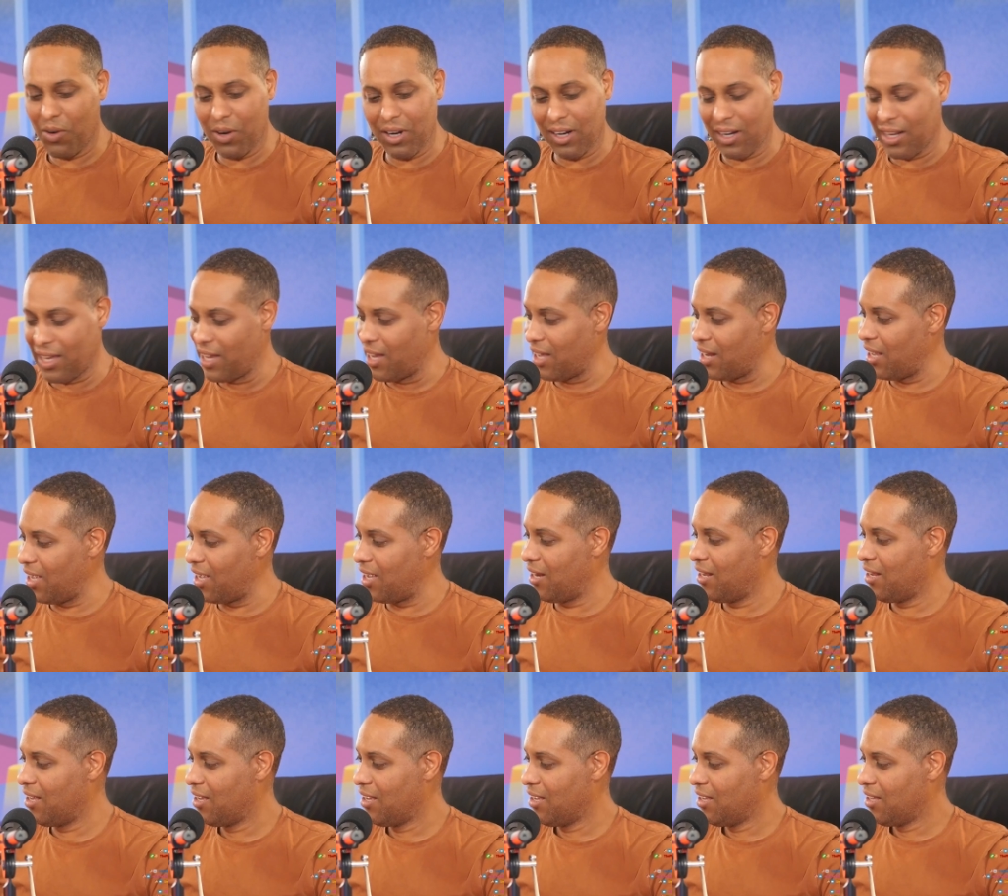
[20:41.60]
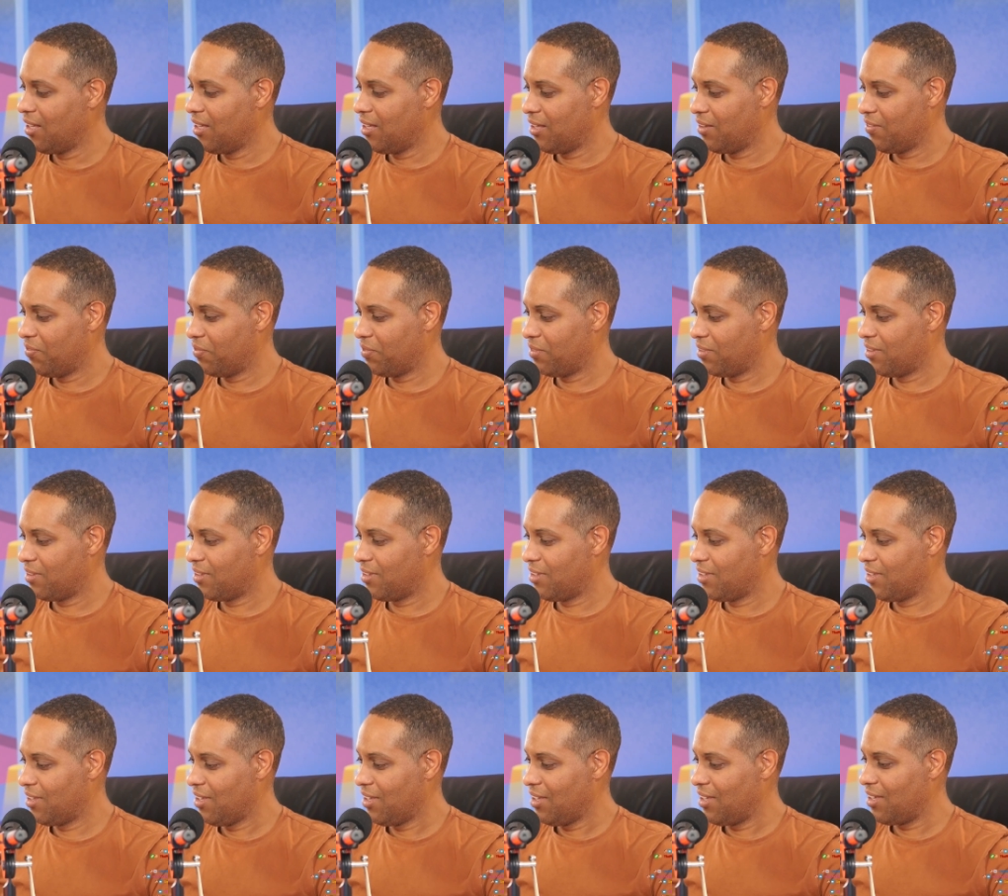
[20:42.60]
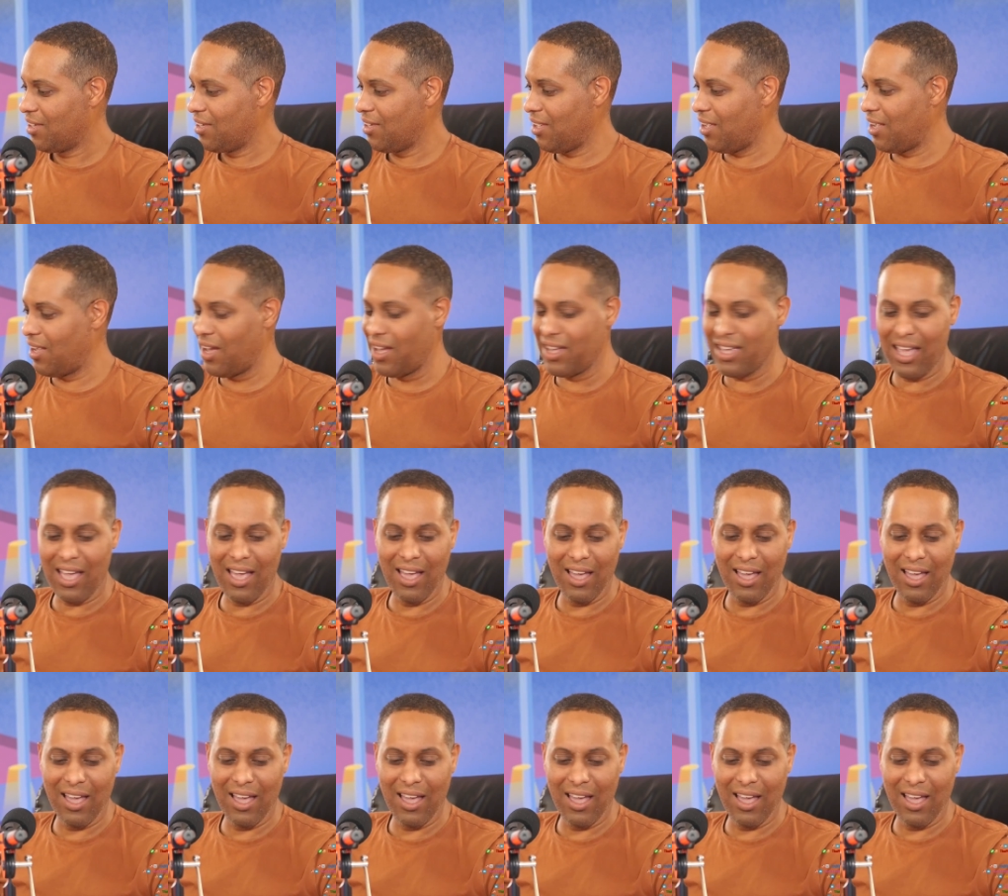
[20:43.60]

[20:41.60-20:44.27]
I, I would have fine. Oh, not again.